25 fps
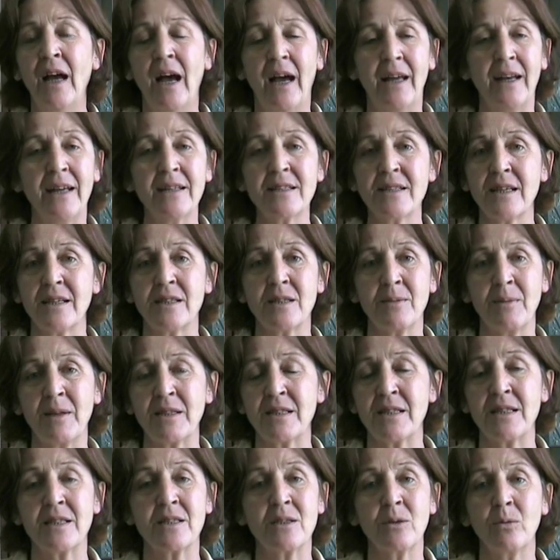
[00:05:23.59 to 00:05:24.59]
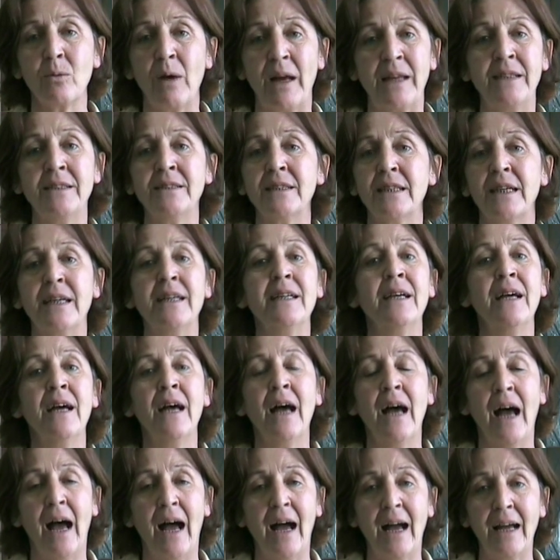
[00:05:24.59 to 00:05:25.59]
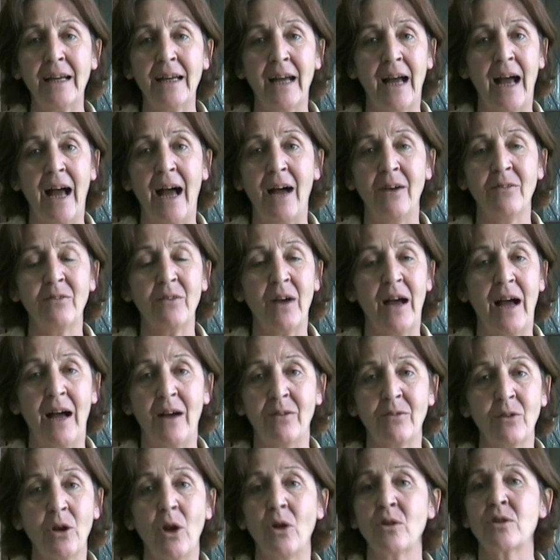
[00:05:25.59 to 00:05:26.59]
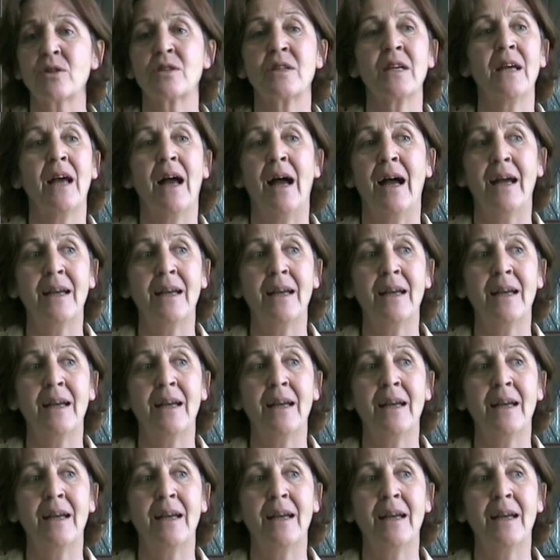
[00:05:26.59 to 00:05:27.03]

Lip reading: and I said to my sister, Wendy, I've lost it.